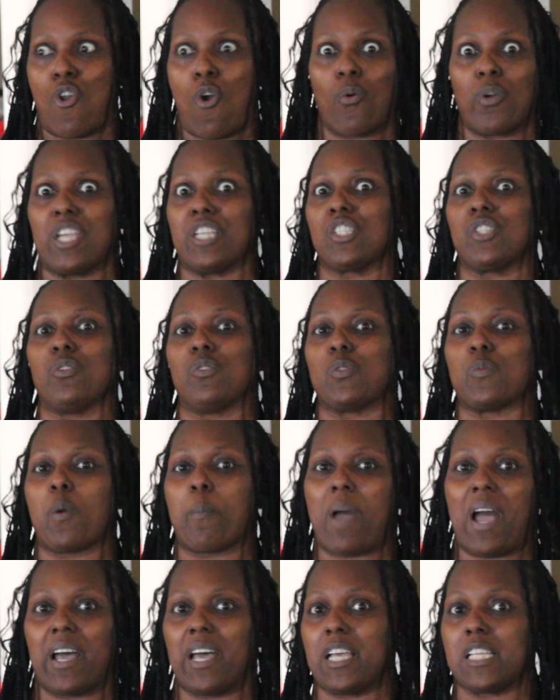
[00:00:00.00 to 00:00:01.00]
no issues with
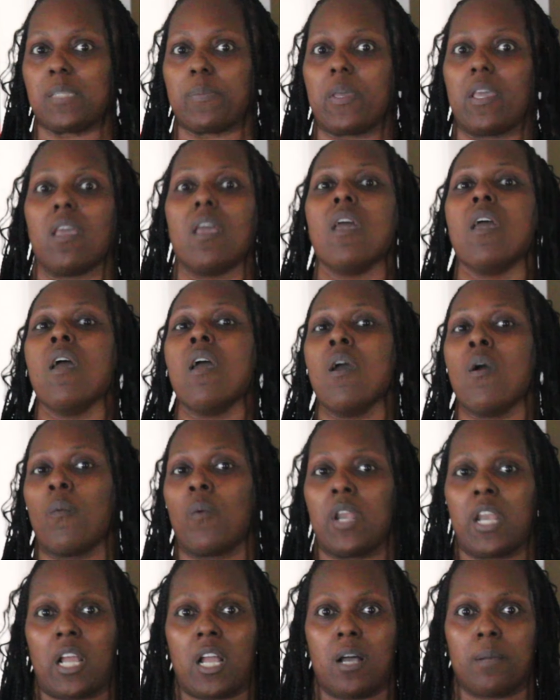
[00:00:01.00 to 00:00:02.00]
my husband
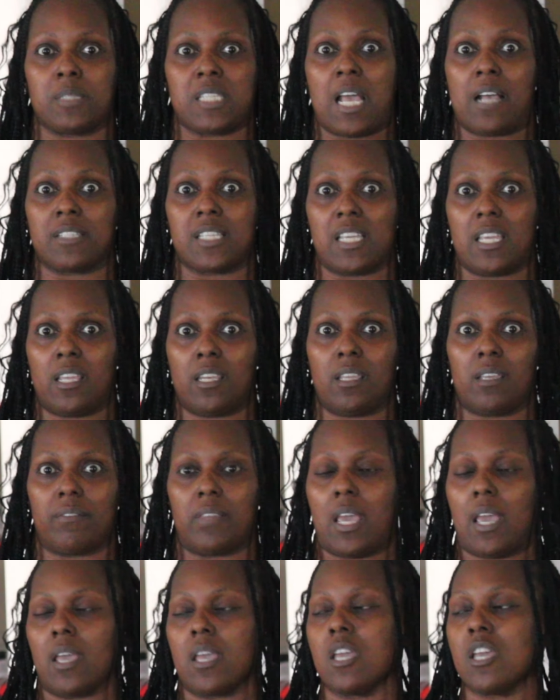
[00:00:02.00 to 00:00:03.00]
when it comes down to any of
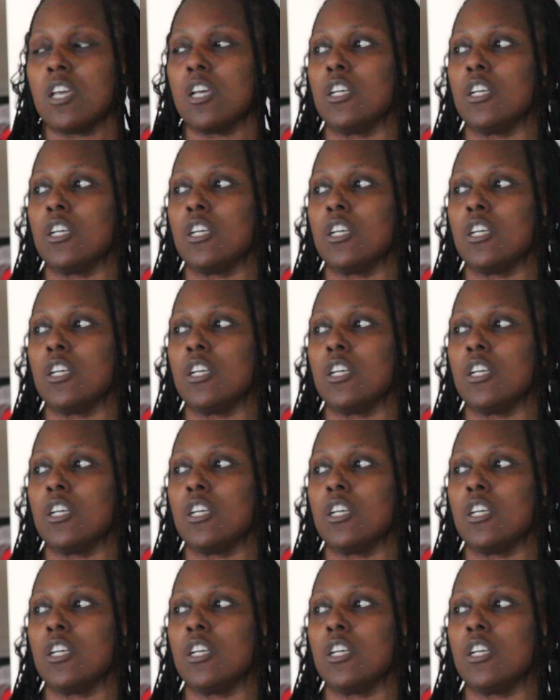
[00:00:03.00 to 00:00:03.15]
that